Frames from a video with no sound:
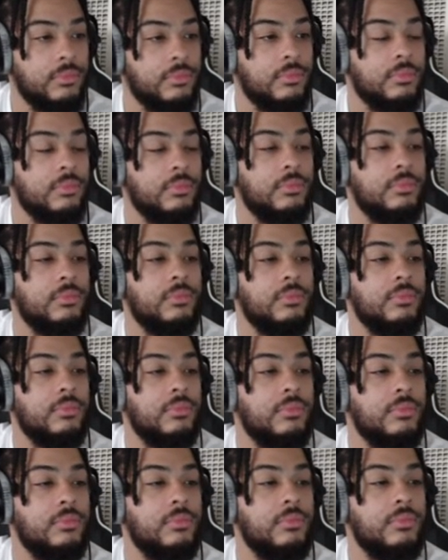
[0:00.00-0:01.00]

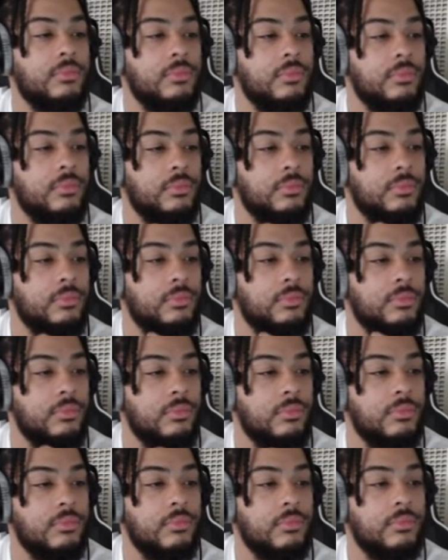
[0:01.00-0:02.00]

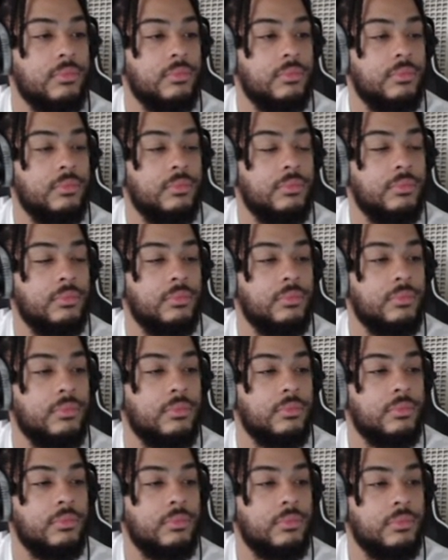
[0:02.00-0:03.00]

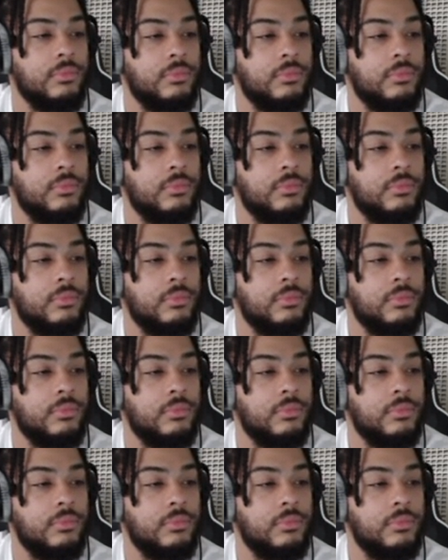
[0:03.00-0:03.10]
(not speaking)